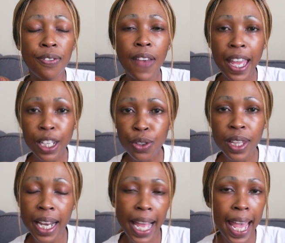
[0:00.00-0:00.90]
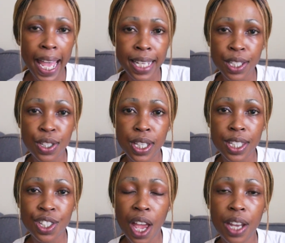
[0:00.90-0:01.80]
value that I add to this
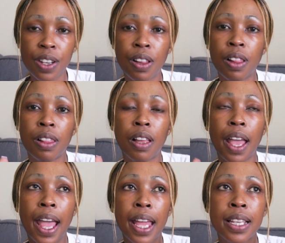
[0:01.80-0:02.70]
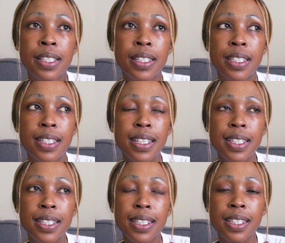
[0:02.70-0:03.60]
channel, and
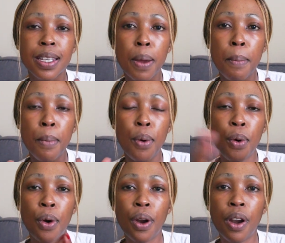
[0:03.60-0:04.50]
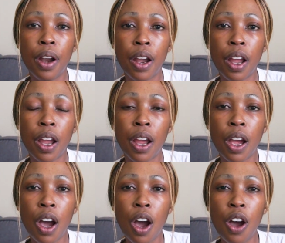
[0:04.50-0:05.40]
just more
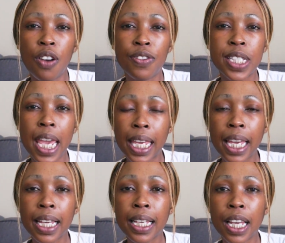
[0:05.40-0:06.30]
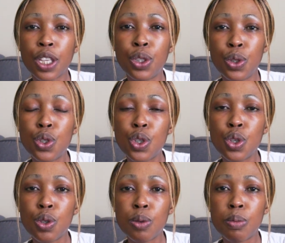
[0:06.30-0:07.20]
of taking
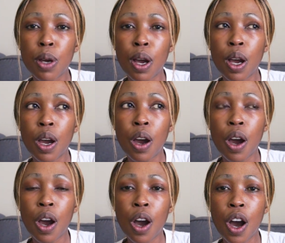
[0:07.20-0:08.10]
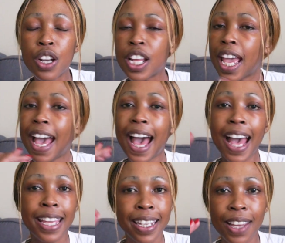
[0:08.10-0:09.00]
YouTube on a
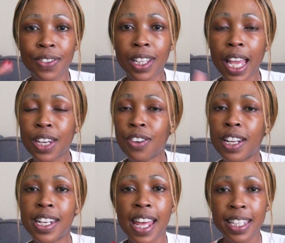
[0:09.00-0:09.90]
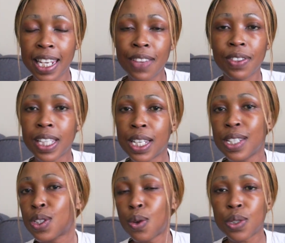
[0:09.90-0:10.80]
higher level and on another level that
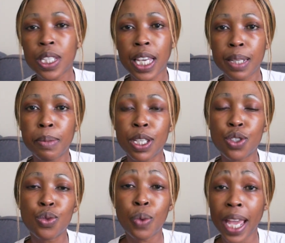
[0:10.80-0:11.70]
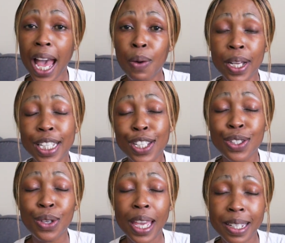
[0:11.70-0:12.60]
is going to get me to where I want it
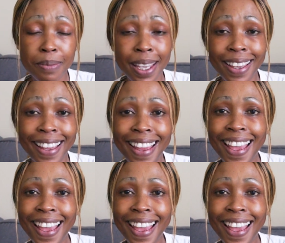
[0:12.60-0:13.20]
to get me.